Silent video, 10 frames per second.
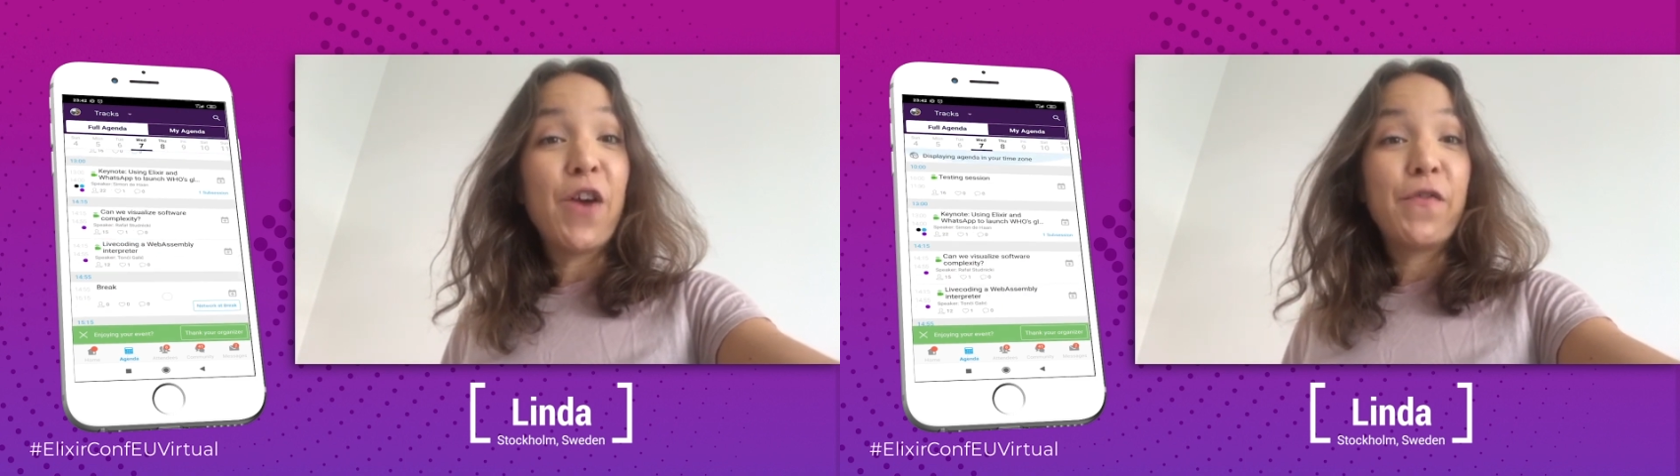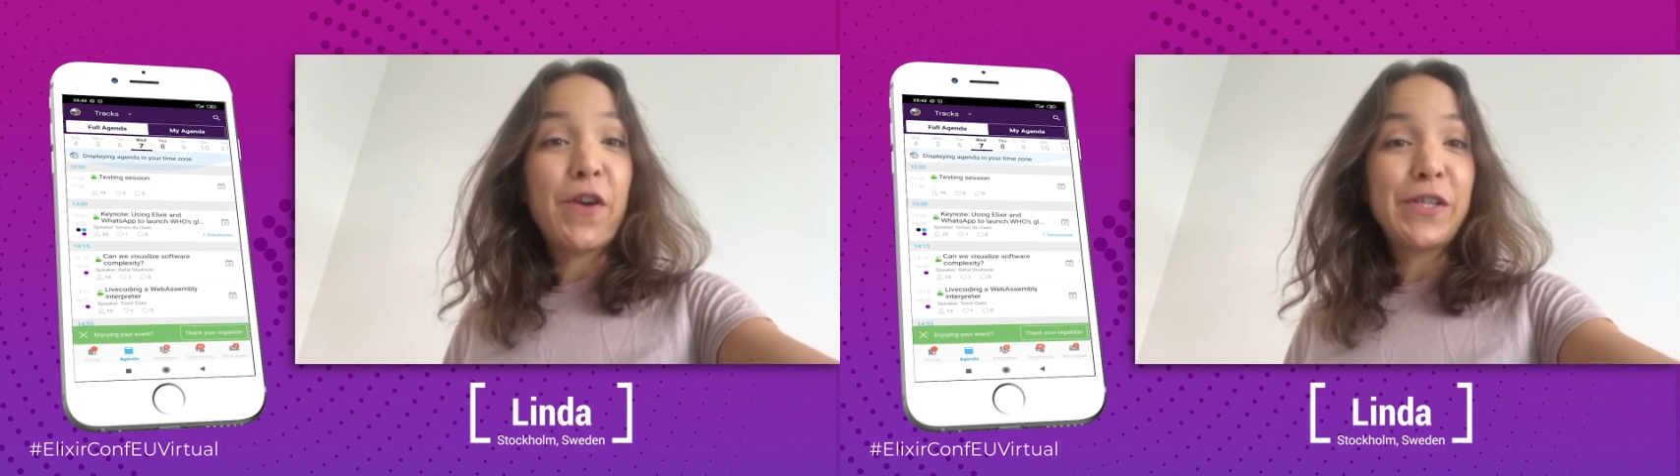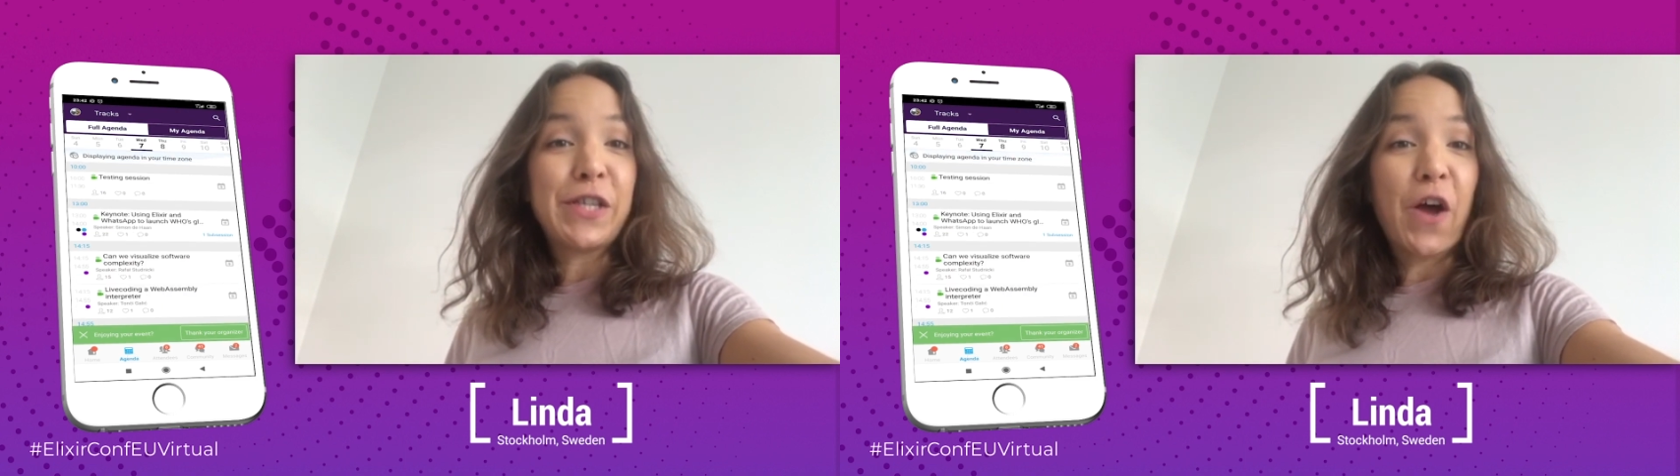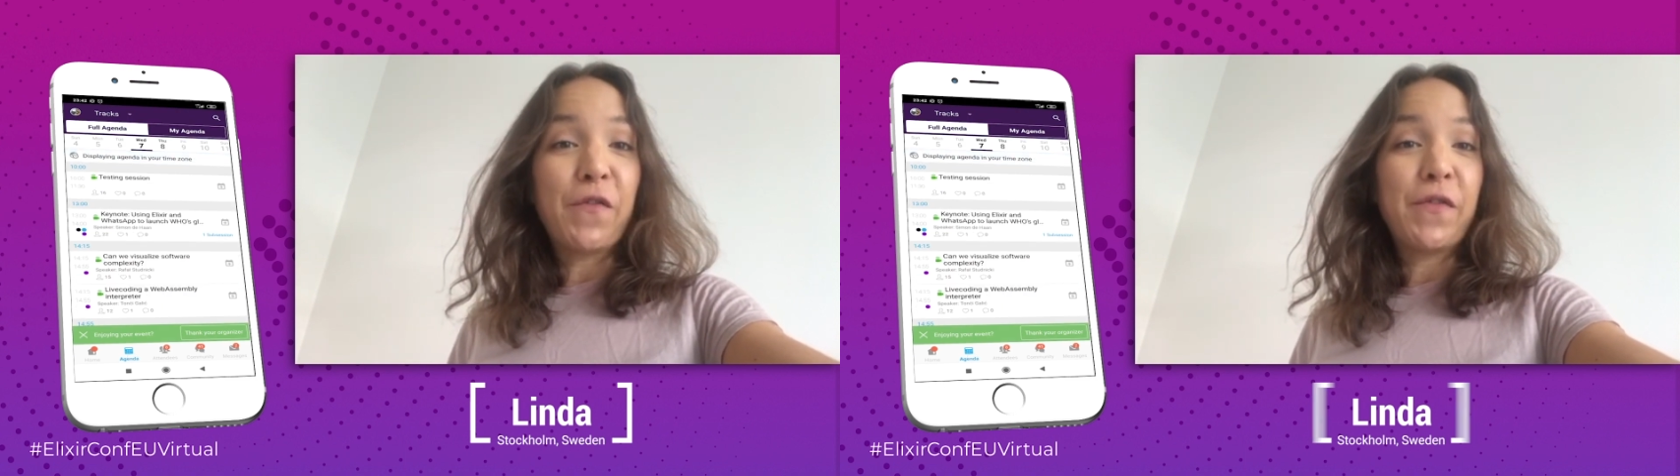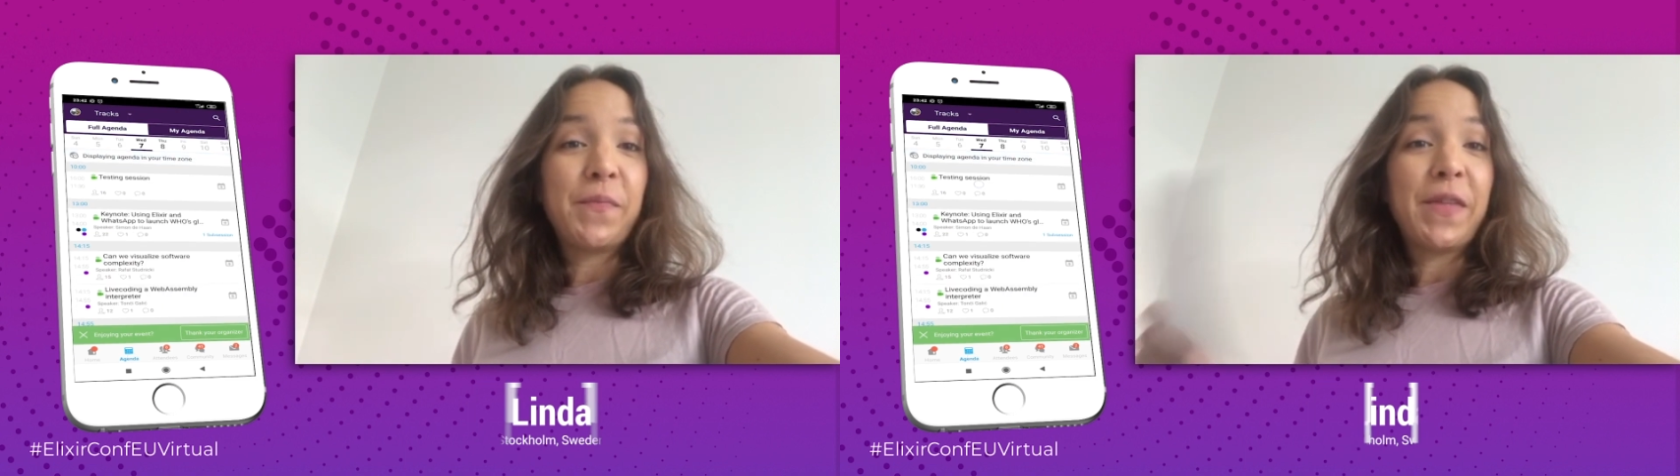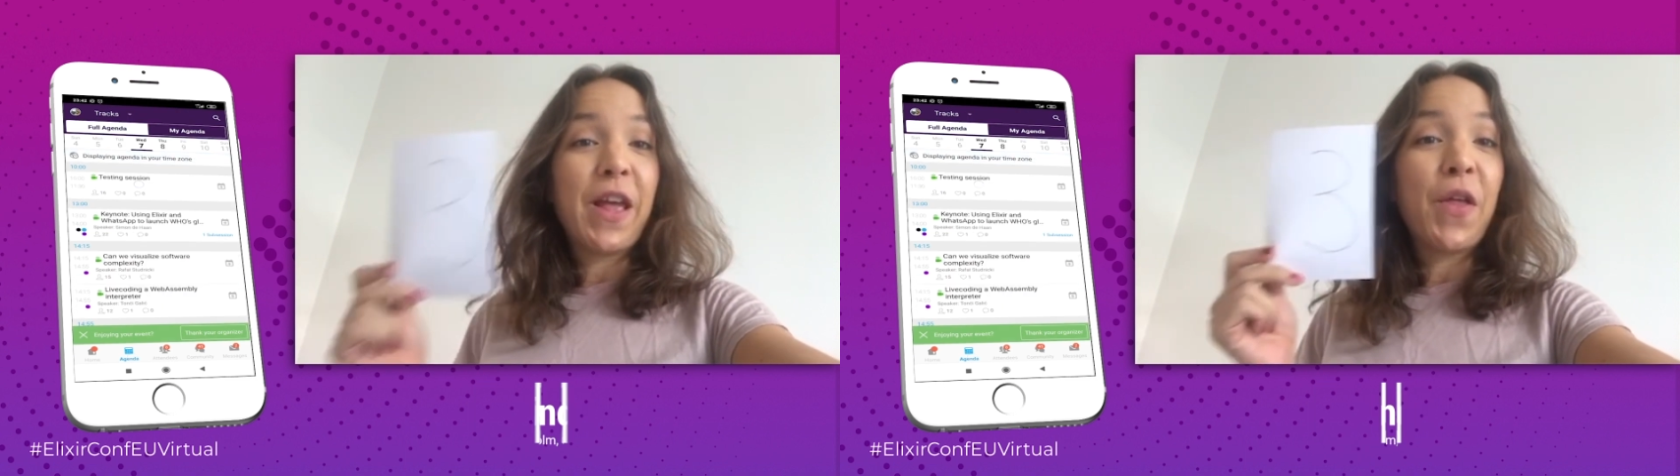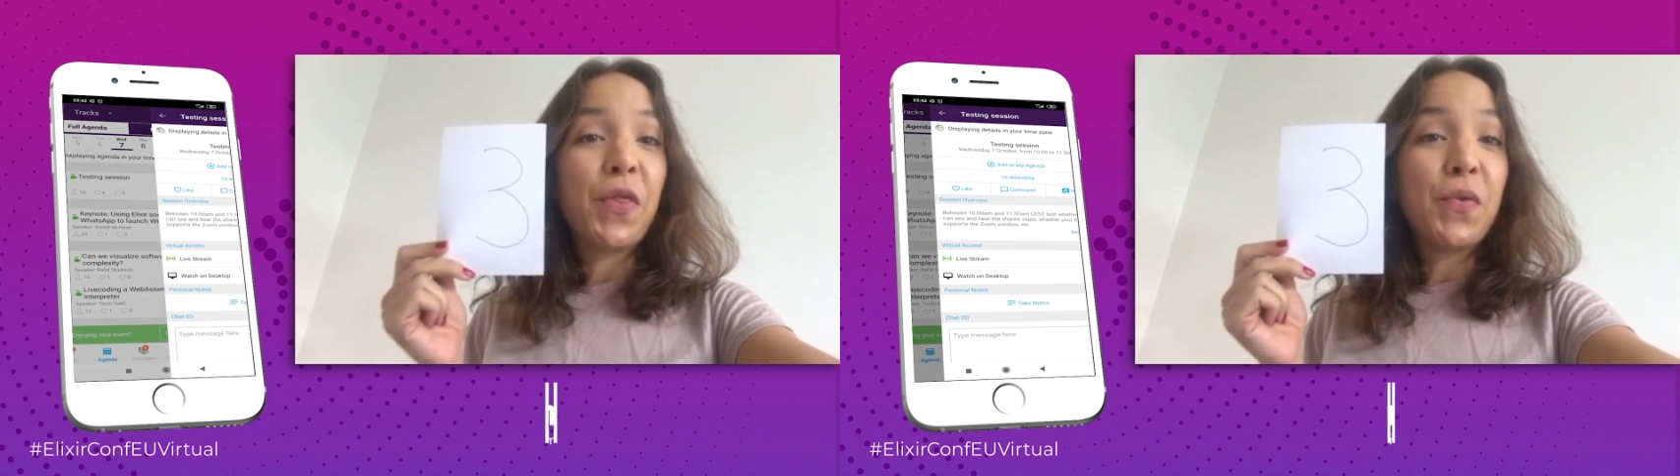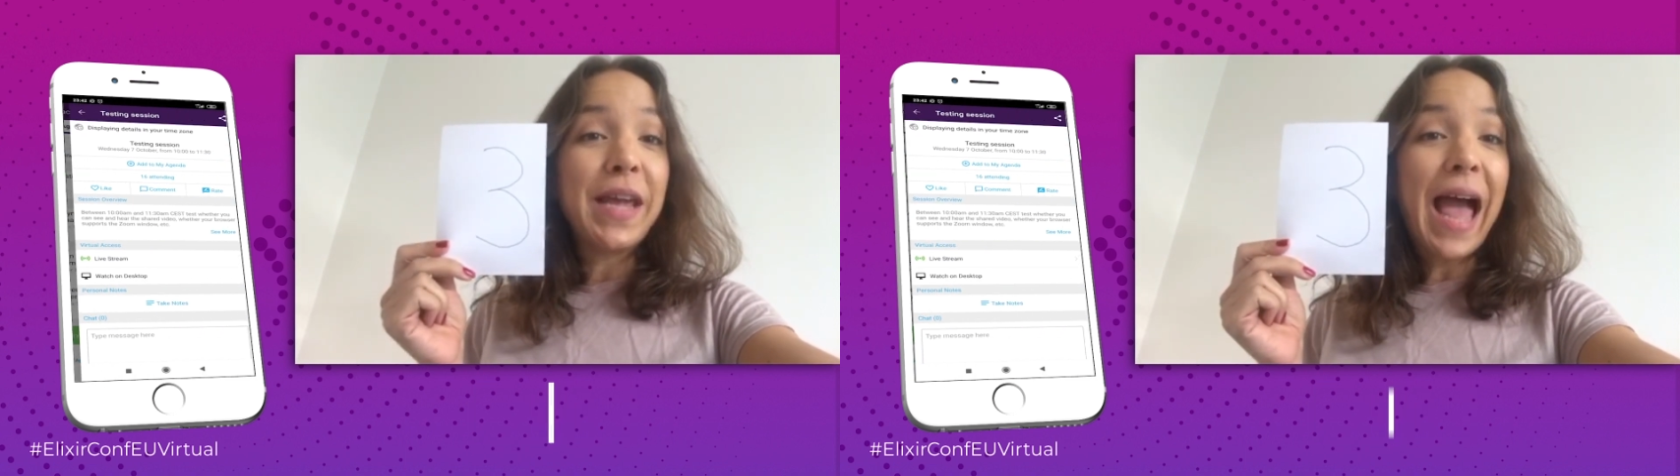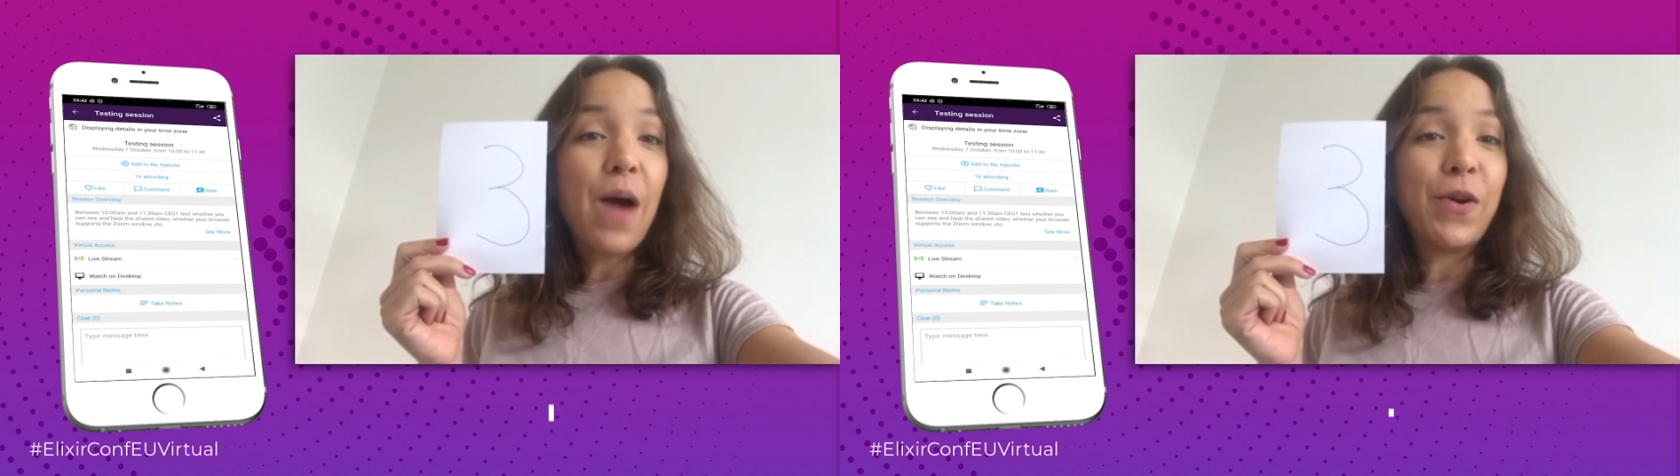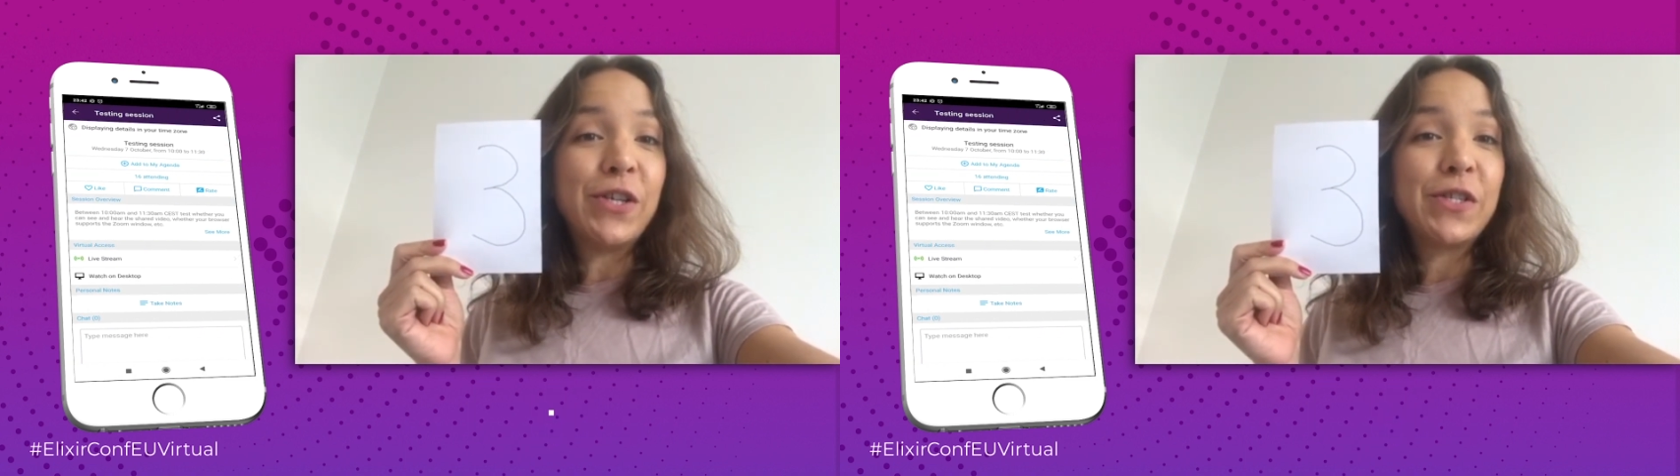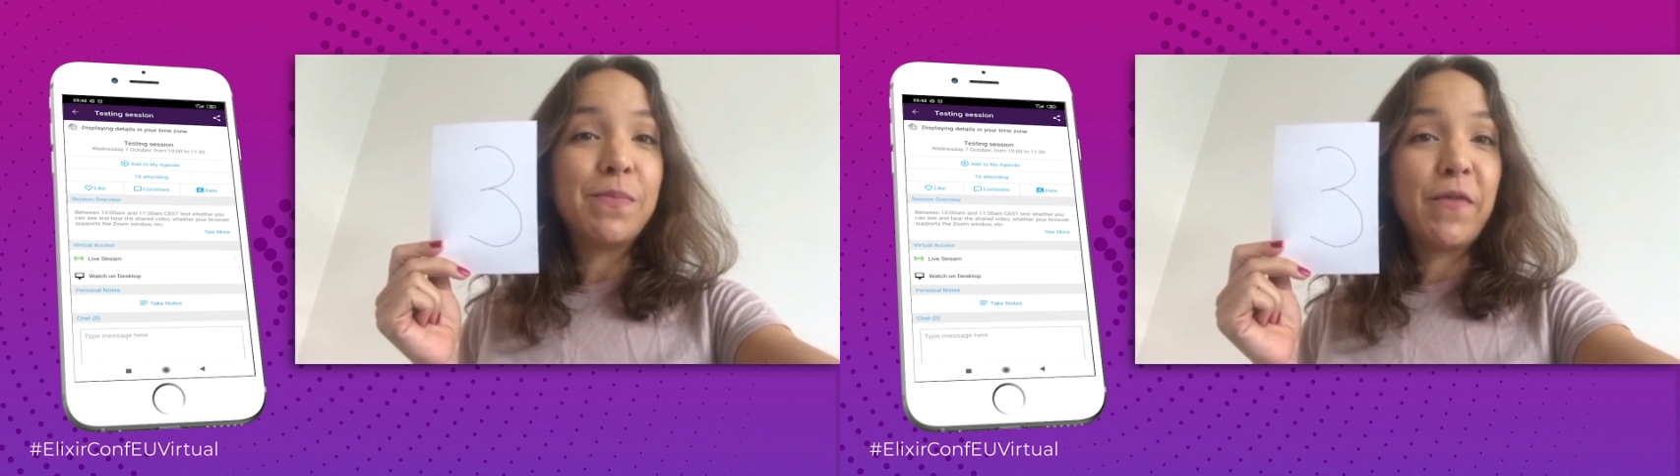First off, Three hours